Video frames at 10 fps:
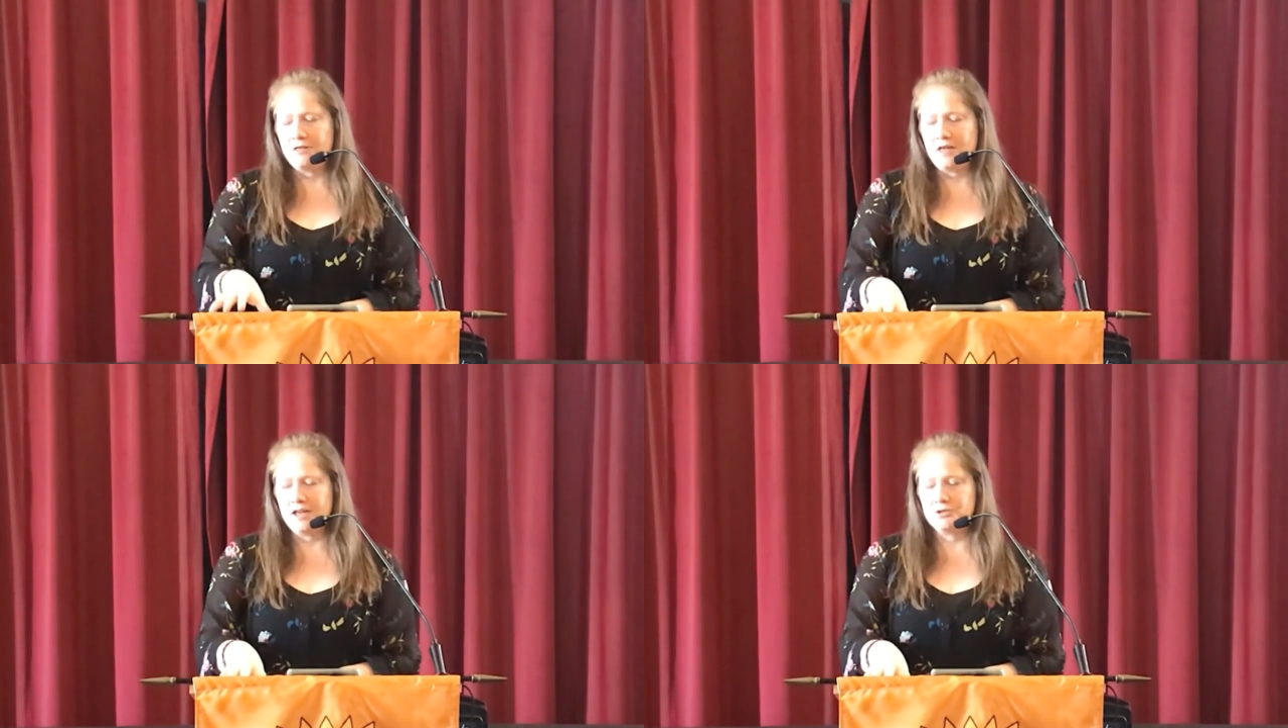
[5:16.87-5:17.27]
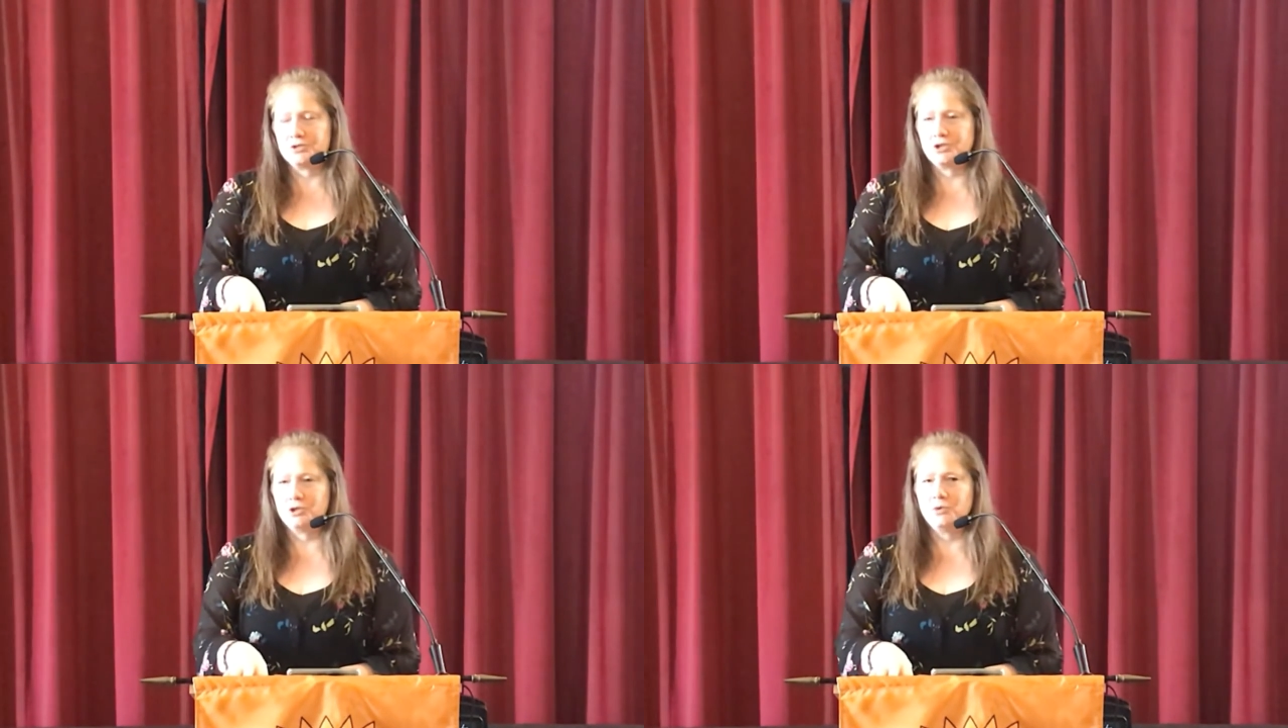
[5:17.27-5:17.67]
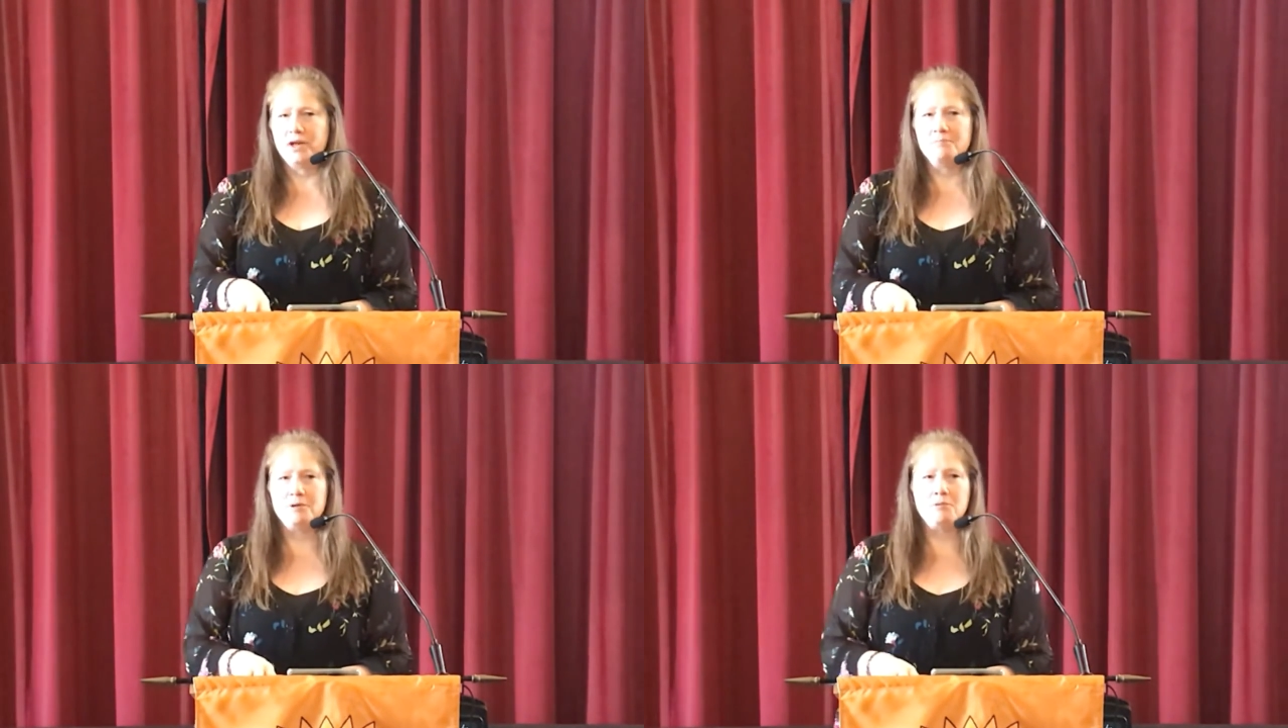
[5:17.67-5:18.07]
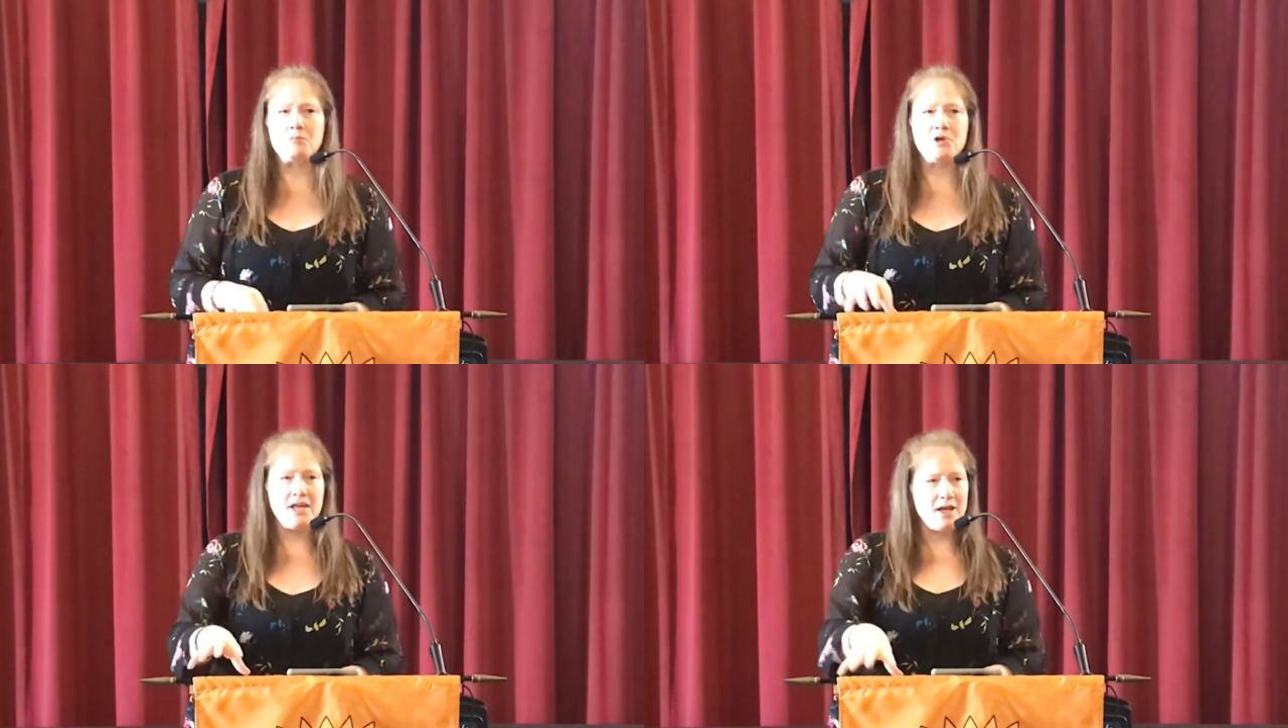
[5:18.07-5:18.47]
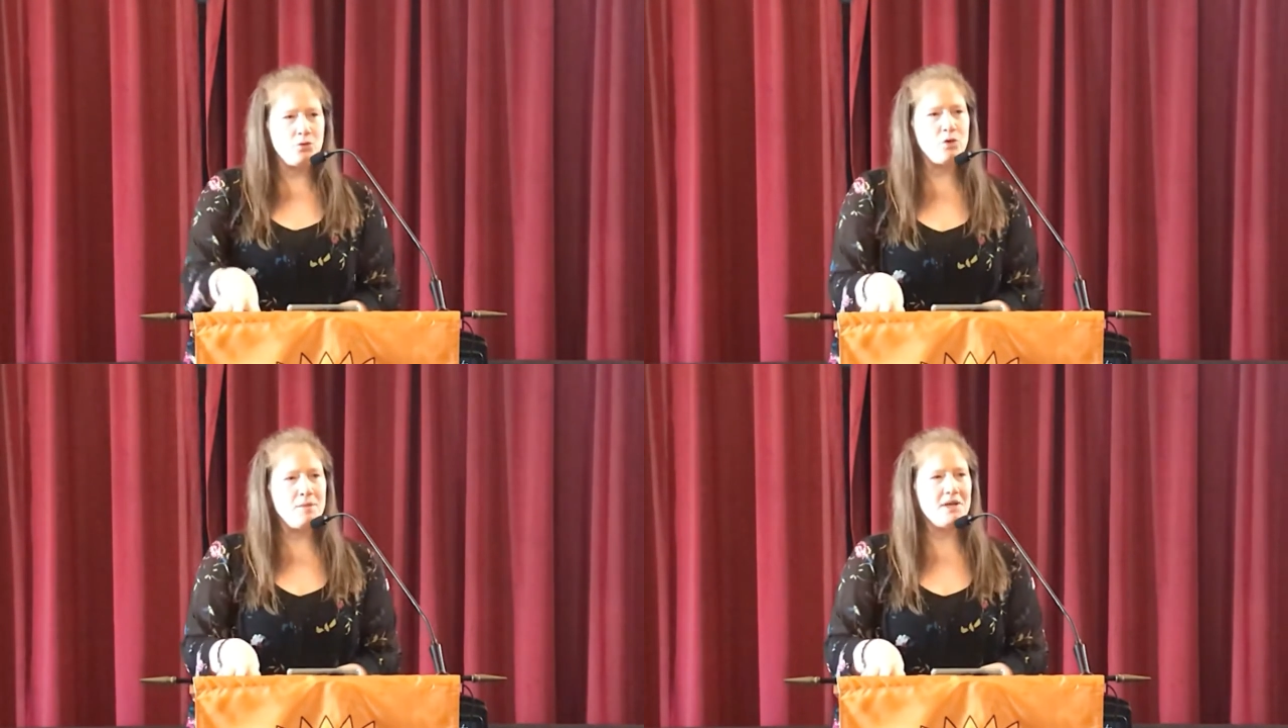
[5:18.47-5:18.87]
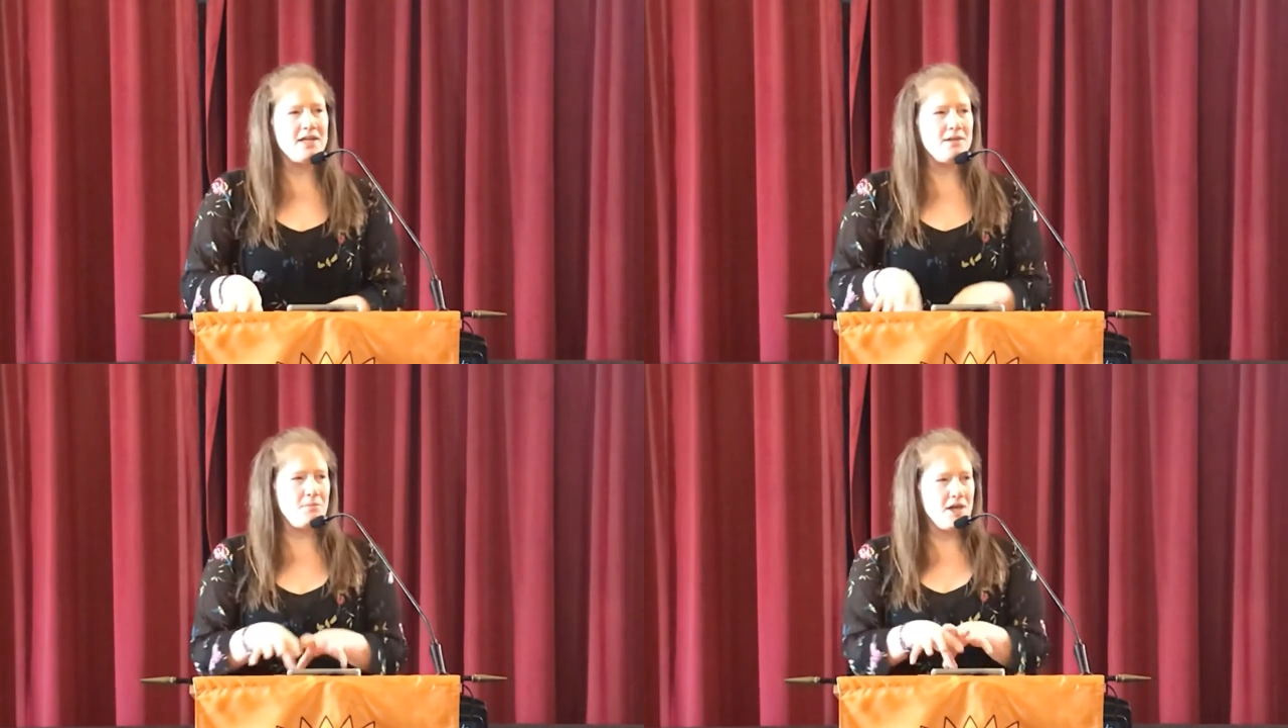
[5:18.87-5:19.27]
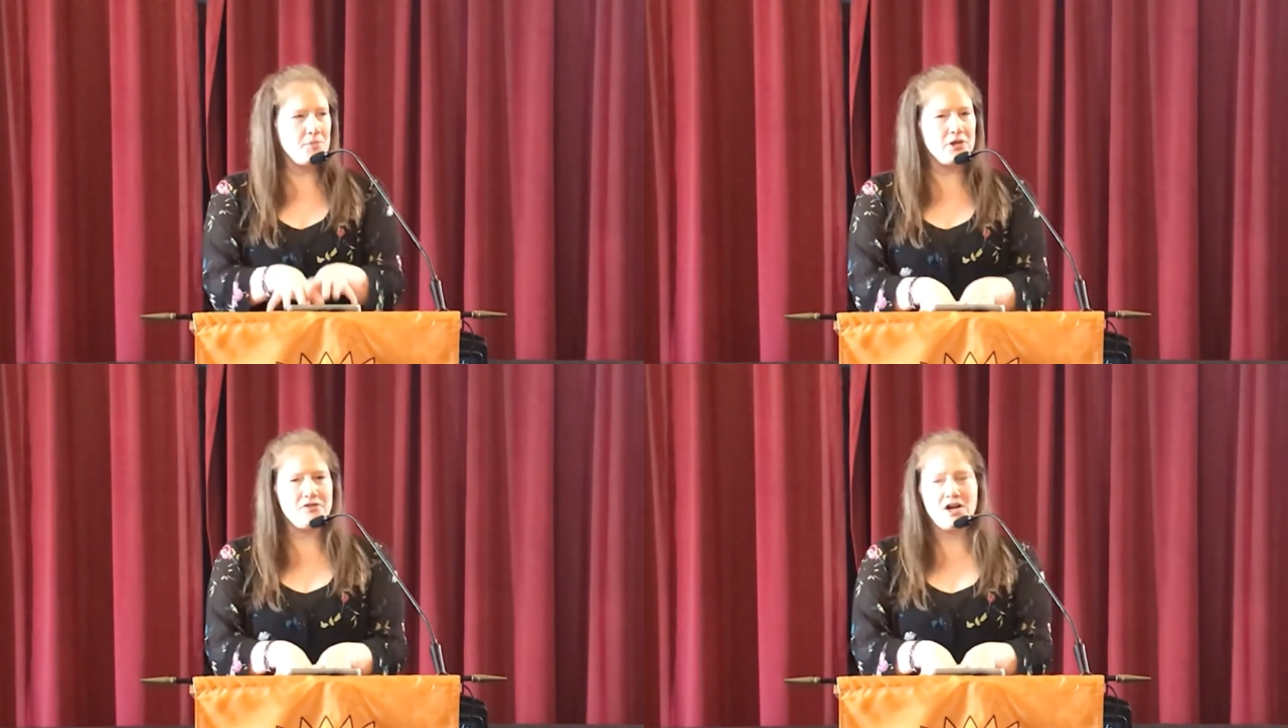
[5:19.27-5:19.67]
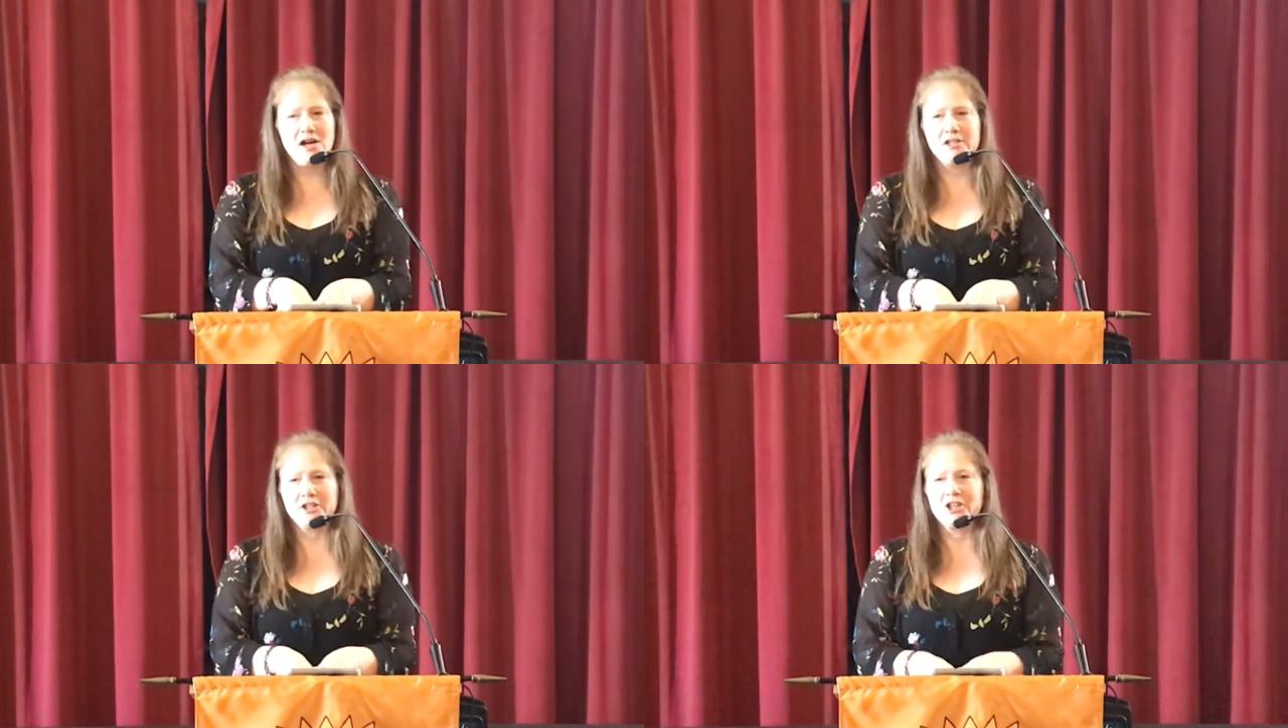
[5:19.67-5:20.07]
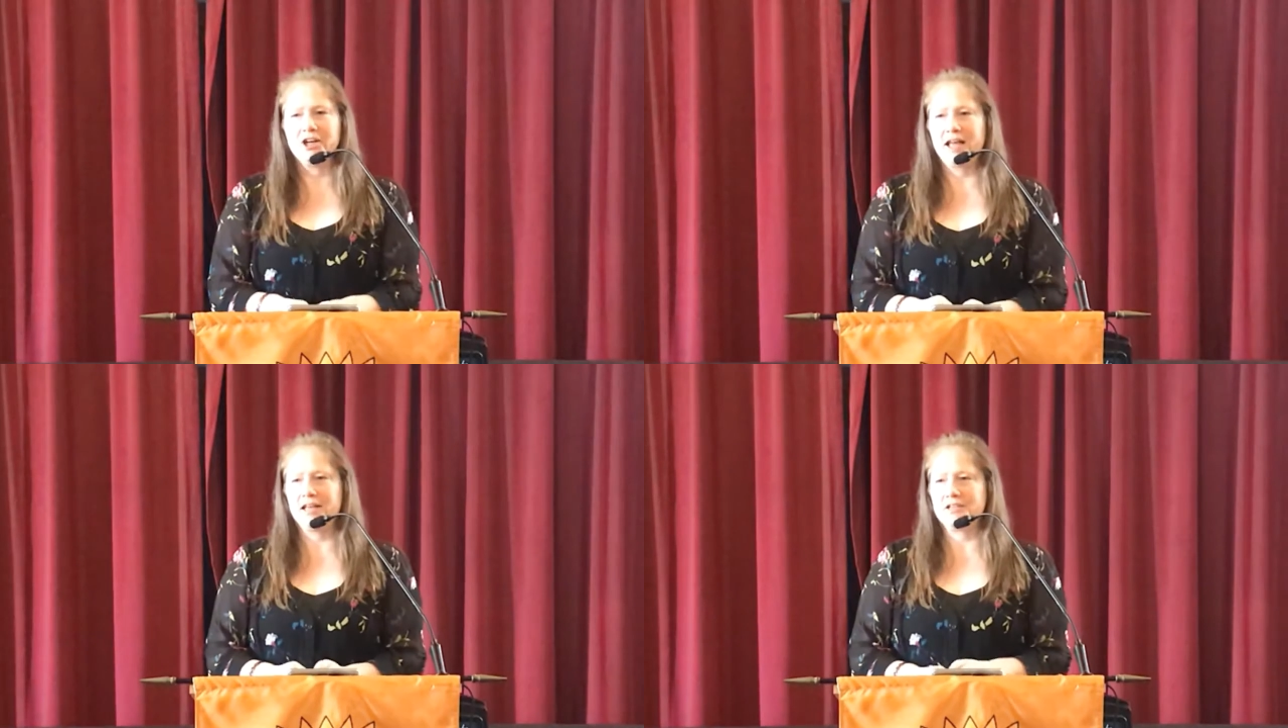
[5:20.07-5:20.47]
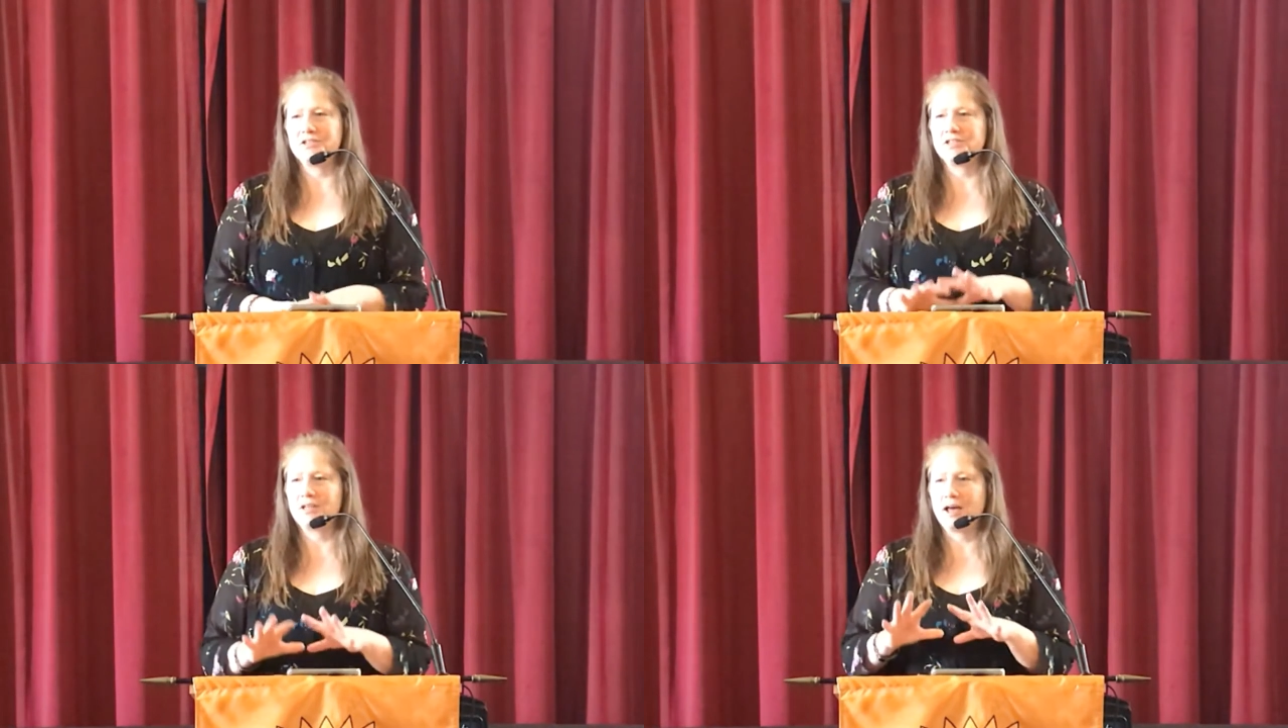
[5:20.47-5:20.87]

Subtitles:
things to bring in women and people of color and